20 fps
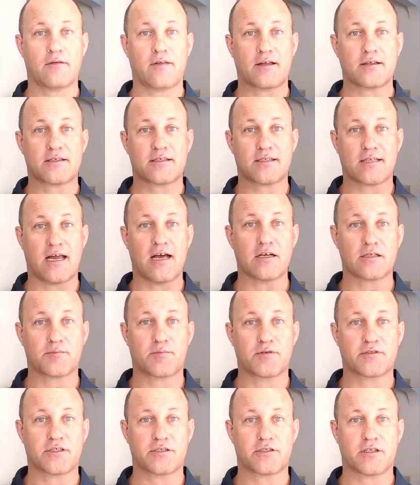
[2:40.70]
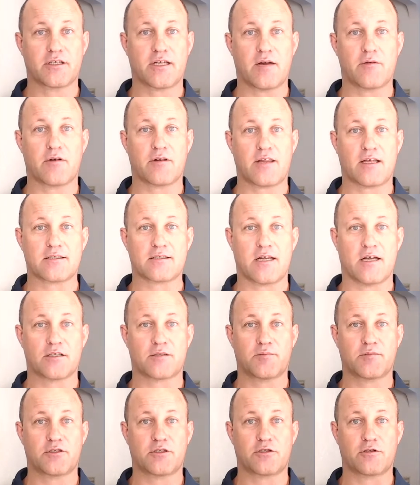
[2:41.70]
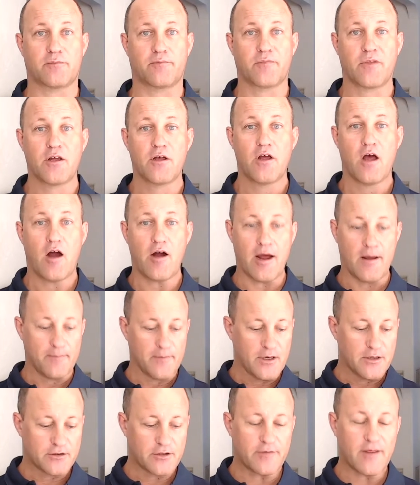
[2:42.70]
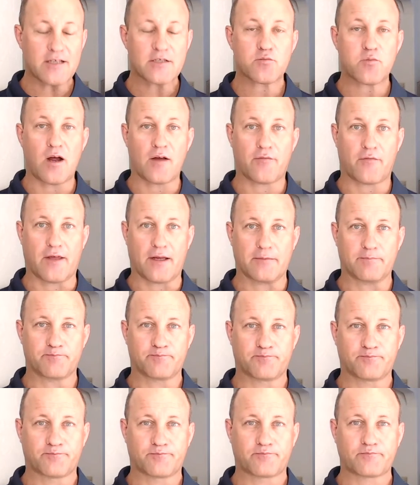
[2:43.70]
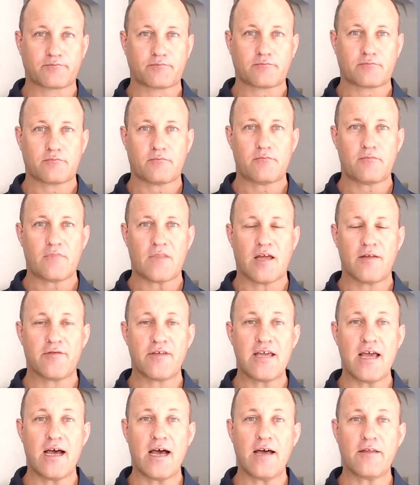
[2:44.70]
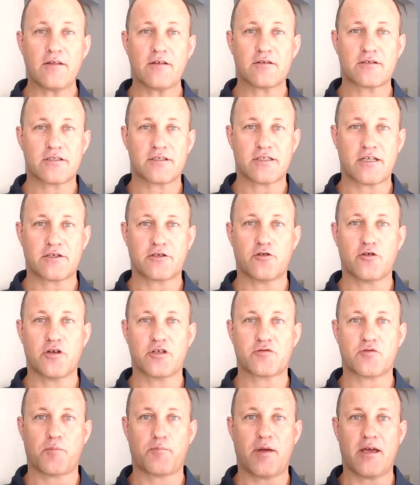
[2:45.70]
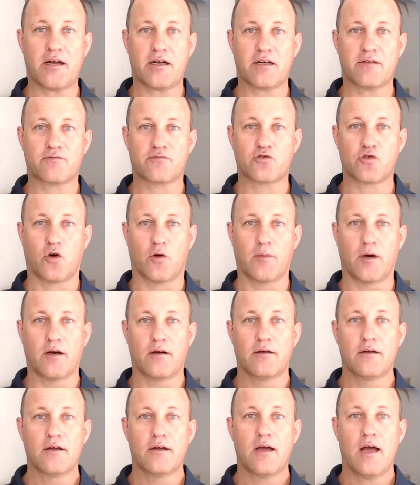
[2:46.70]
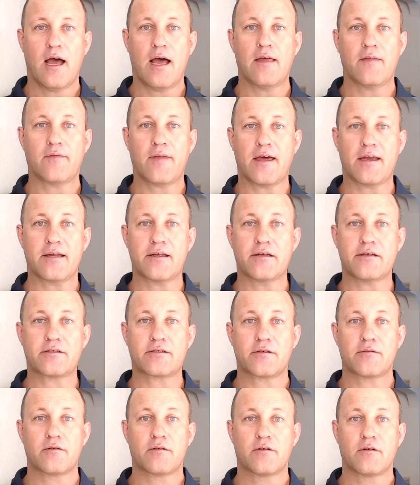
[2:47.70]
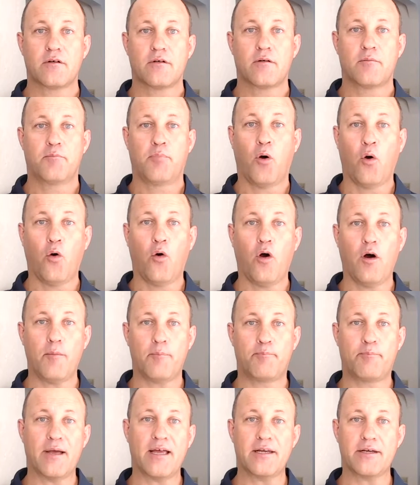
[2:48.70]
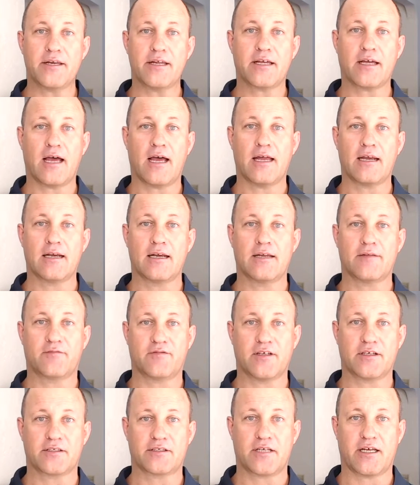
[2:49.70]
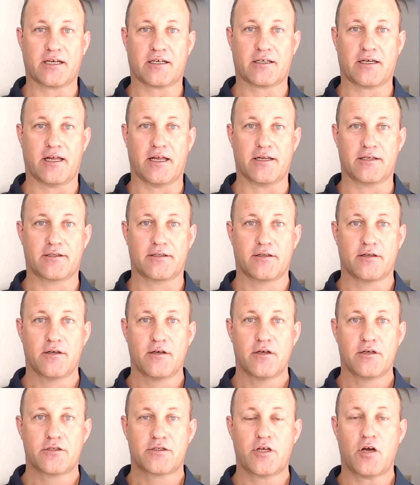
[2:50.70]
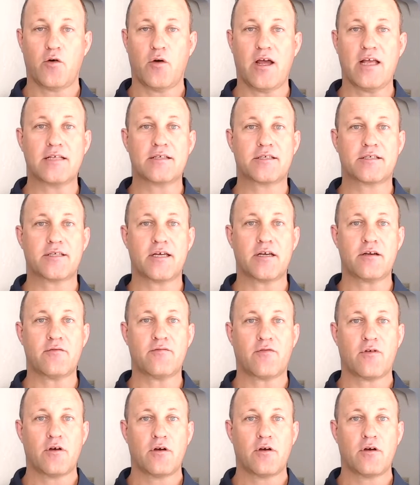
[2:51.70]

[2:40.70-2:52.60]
slouch position, get rid of that slouch position. All right, so that's one thing. The other, as I do, is repetitive trauma, and that is poor bending and lifting techniques. So instead of